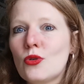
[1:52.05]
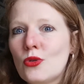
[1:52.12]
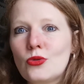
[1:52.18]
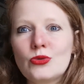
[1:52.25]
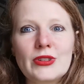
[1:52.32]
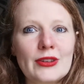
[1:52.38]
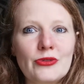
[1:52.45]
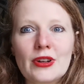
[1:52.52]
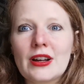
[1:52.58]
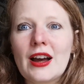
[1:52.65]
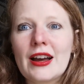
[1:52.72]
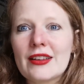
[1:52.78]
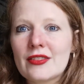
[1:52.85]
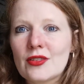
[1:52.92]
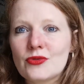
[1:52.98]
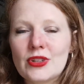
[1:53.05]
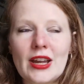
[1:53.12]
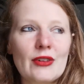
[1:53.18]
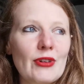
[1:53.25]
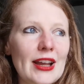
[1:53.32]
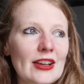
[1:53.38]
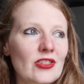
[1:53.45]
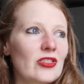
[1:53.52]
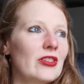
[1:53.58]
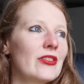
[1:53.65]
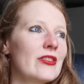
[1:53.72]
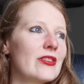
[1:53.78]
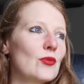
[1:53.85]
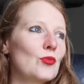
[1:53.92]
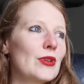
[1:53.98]
all different kinds of
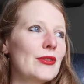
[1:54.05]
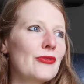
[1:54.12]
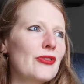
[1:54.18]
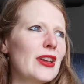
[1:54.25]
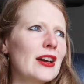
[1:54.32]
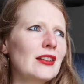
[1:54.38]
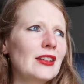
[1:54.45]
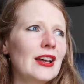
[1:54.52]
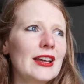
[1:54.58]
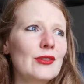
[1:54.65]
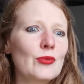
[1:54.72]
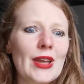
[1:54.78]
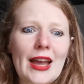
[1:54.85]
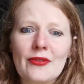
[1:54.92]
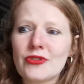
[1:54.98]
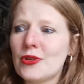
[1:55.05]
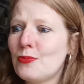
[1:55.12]
directions and we feel like we have